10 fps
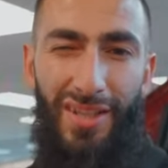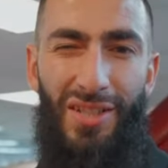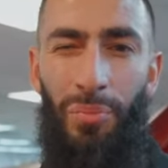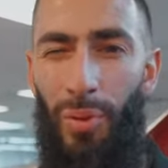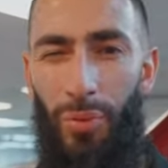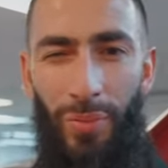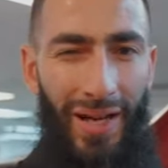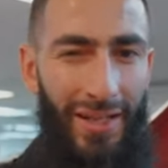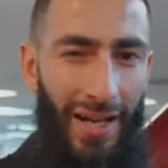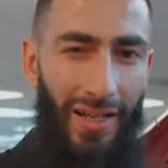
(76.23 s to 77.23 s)
Some people
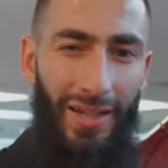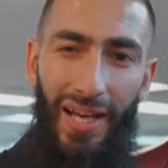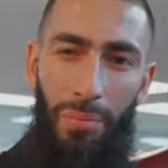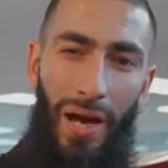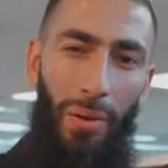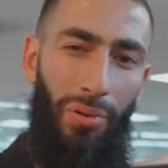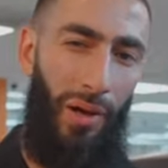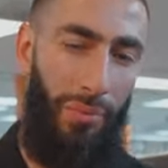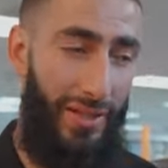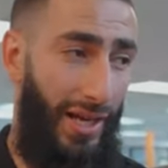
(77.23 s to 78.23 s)
might not like matte
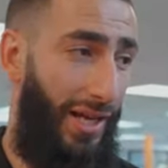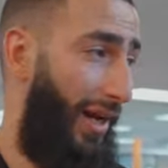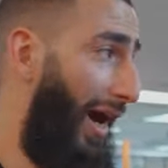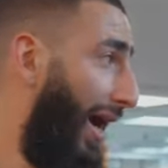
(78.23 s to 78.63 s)
brown metallic.